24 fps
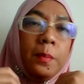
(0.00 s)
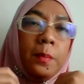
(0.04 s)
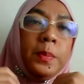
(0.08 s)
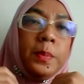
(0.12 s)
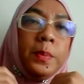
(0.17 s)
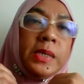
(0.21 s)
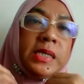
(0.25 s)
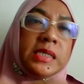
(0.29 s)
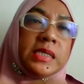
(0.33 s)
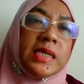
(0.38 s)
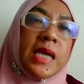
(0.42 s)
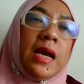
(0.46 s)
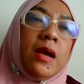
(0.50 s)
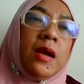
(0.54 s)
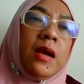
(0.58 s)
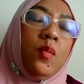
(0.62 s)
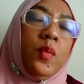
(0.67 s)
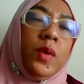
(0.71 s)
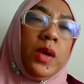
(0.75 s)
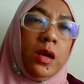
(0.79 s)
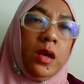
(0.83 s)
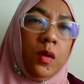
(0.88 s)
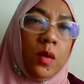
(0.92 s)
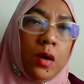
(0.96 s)
beside
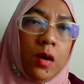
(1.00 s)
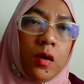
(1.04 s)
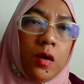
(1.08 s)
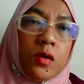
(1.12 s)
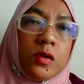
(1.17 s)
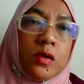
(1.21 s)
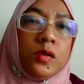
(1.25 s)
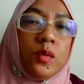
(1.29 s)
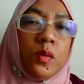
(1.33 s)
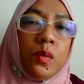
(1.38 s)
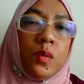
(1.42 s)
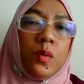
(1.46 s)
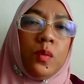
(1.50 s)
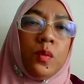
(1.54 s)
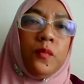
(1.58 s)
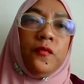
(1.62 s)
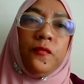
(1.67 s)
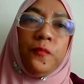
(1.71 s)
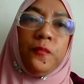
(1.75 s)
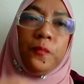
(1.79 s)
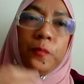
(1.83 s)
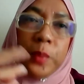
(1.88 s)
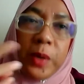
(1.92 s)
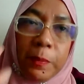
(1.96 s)
we look also
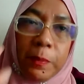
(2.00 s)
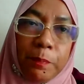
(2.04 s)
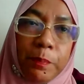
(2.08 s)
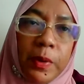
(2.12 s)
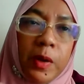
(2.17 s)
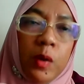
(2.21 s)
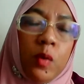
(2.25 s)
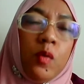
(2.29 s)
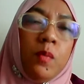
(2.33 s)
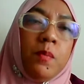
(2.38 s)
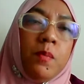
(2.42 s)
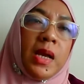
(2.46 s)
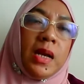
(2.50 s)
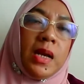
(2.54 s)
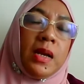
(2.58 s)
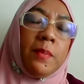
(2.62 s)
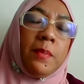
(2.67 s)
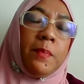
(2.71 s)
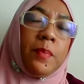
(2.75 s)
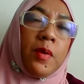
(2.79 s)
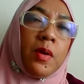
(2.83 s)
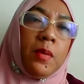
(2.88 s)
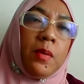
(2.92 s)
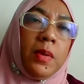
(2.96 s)
people who make the
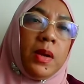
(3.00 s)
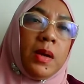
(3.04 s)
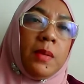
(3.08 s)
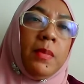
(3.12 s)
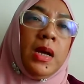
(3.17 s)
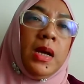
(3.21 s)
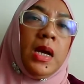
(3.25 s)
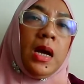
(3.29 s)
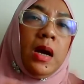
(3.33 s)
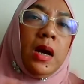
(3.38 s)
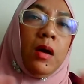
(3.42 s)
problem